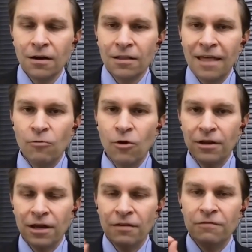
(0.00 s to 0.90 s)
That
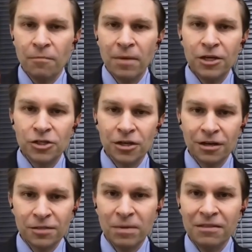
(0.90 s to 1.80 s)
word information
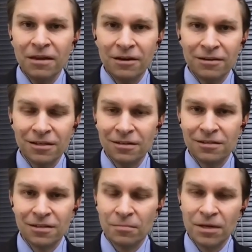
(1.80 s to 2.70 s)
has been there
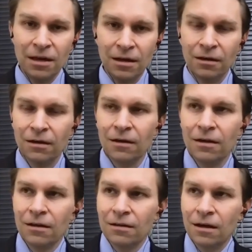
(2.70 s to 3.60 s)
since the beginning,
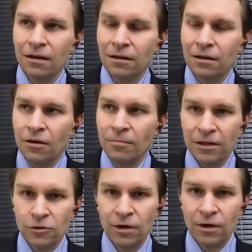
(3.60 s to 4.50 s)
uh, going
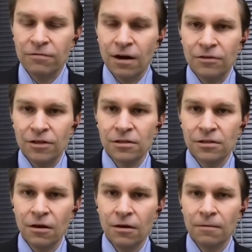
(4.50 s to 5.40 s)
back 25 years
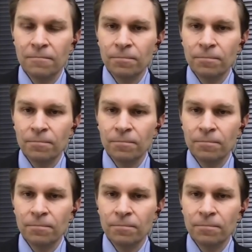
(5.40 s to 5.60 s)
ago.